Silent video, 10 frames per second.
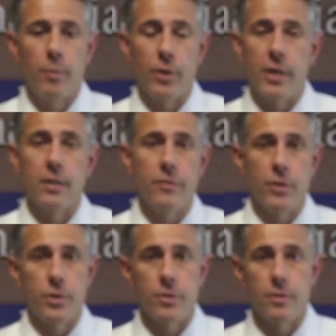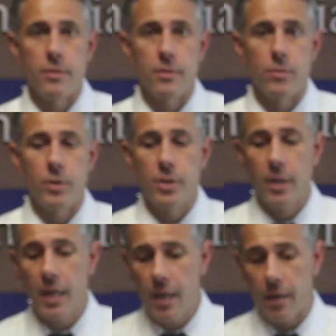printing divisions, which
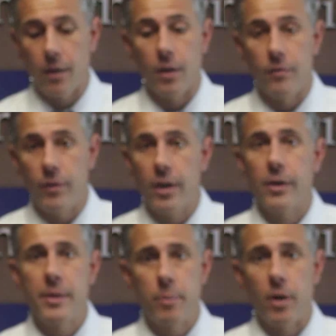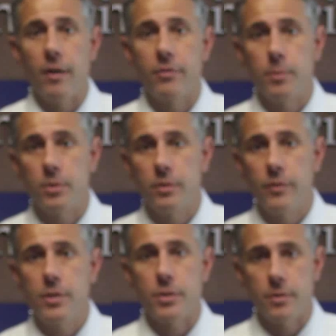again are very profitable
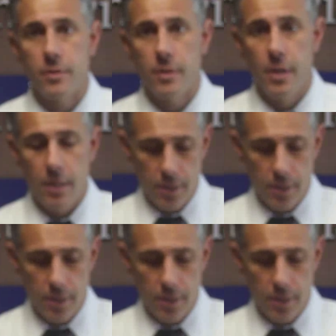divisions.